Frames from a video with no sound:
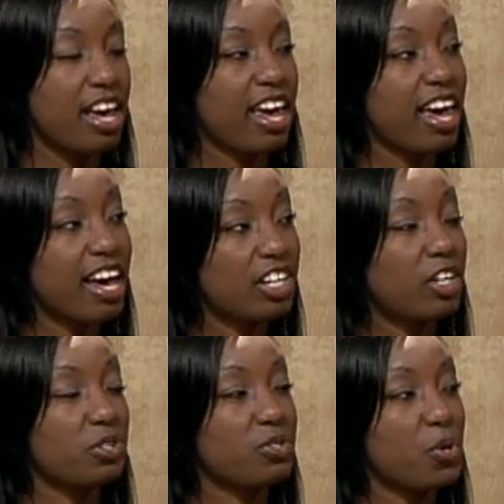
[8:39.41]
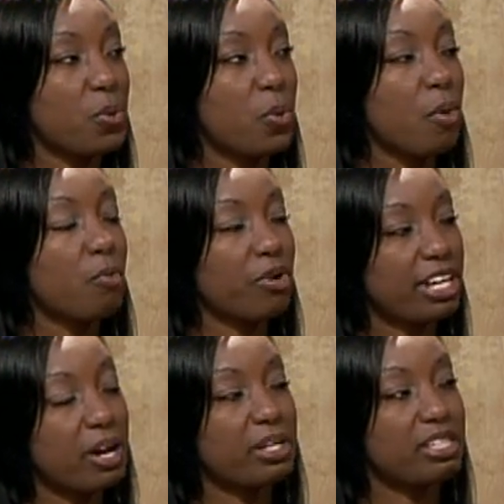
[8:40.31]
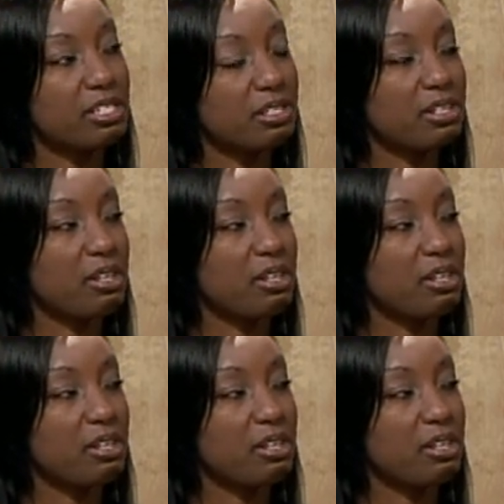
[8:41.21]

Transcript: and also break out into